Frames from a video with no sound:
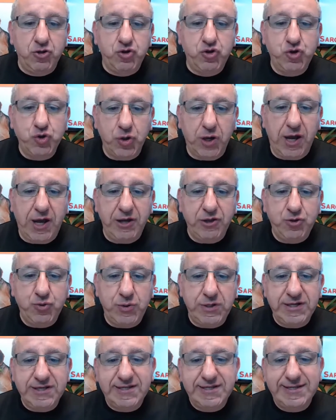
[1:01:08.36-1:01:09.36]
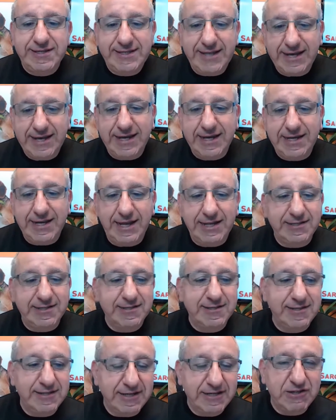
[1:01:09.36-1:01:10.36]
July 22nd at
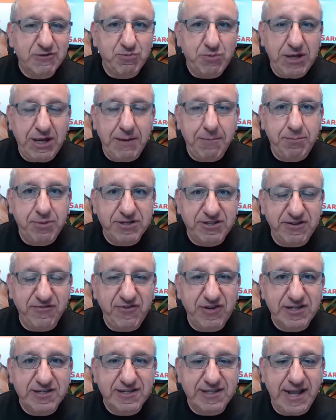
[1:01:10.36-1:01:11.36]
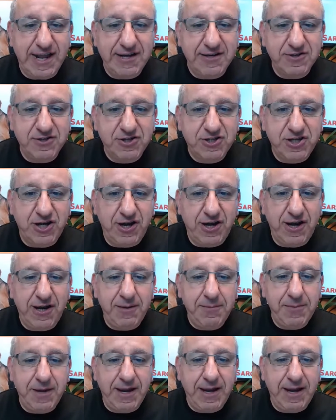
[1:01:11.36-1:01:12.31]
6 p.m. Pacific Standard Time.